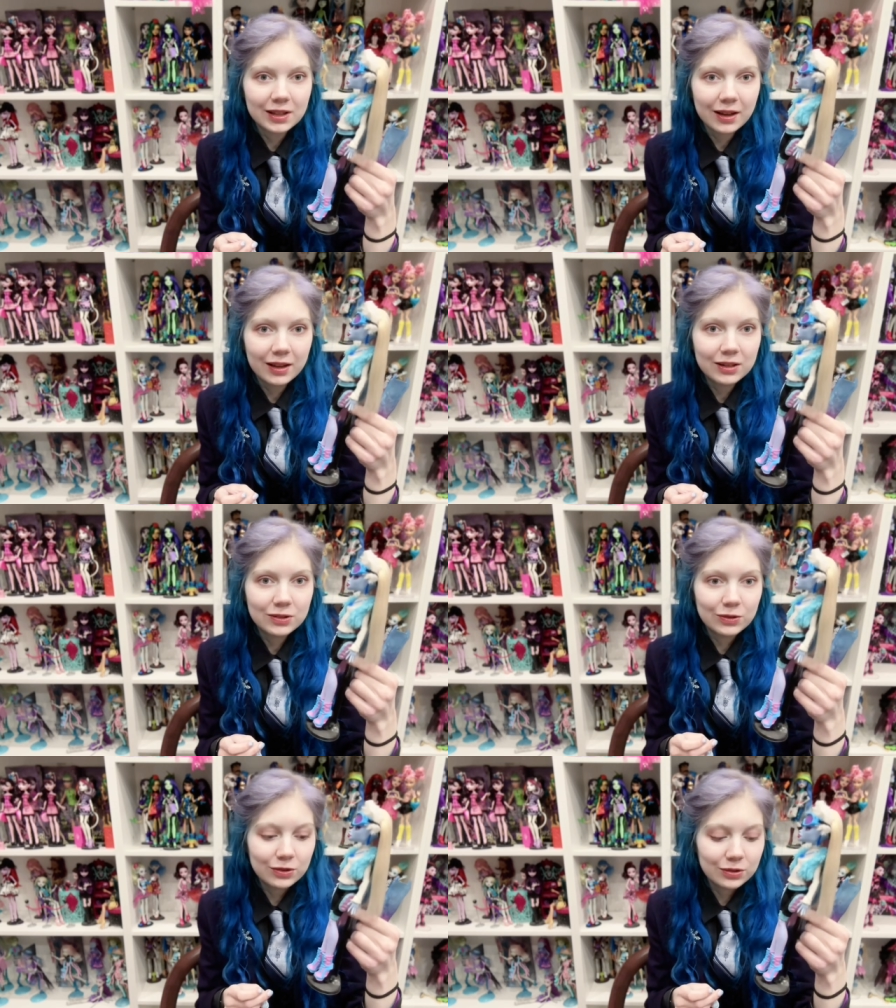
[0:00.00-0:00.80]
I
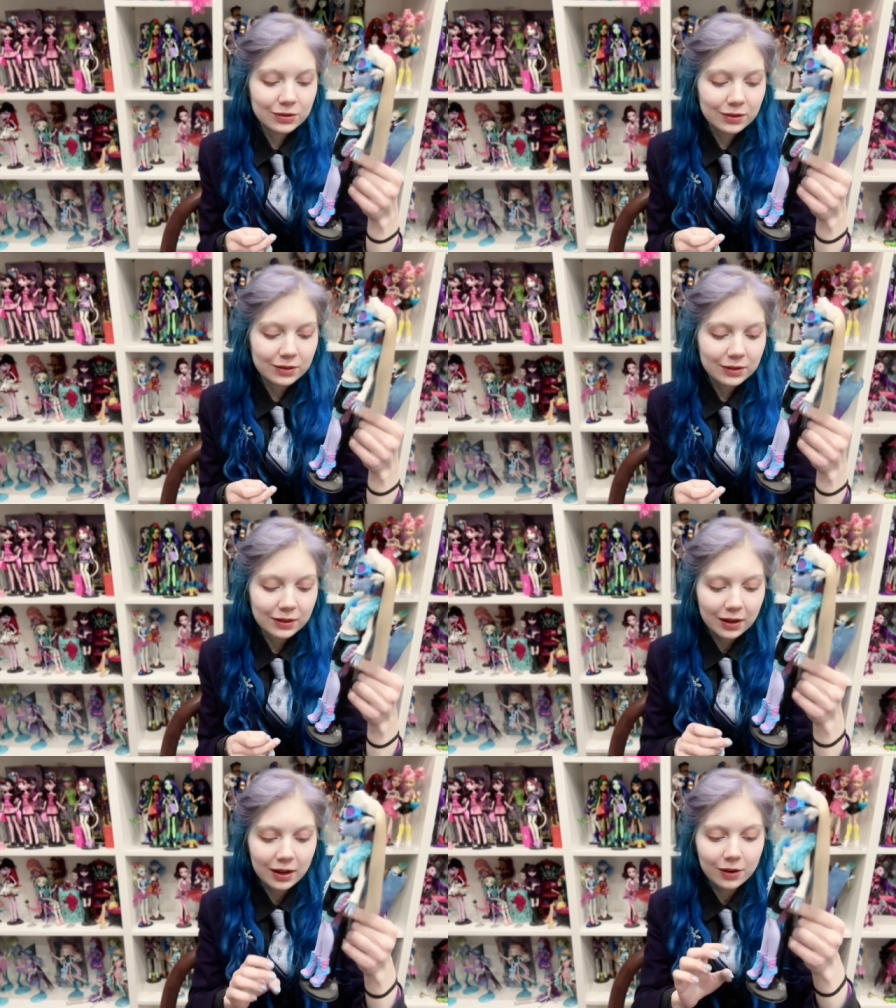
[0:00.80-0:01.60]
adore
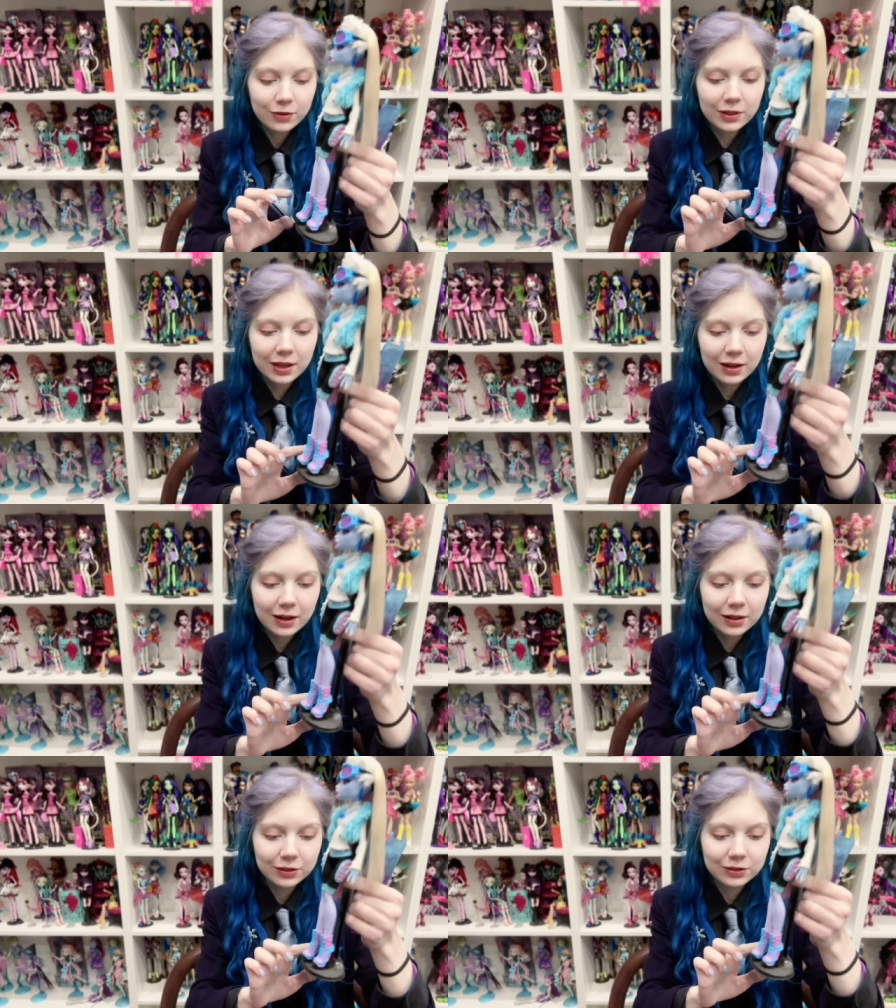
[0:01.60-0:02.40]
how they
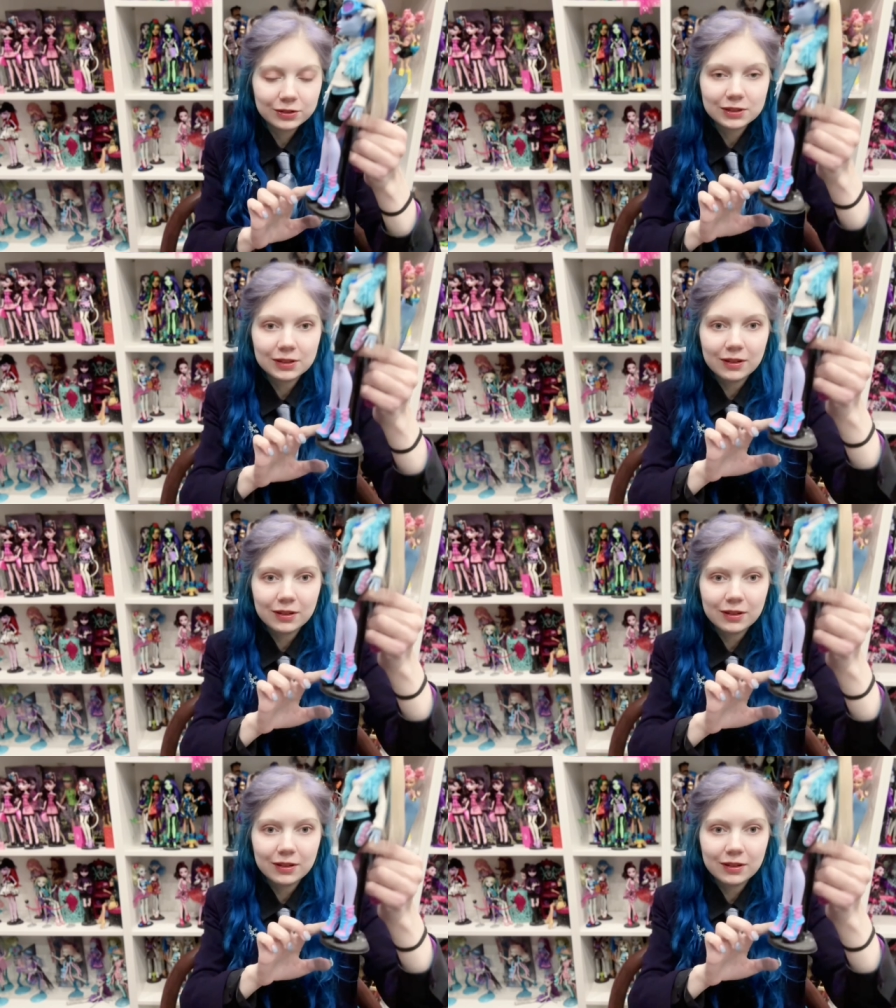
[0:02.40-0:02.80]
colored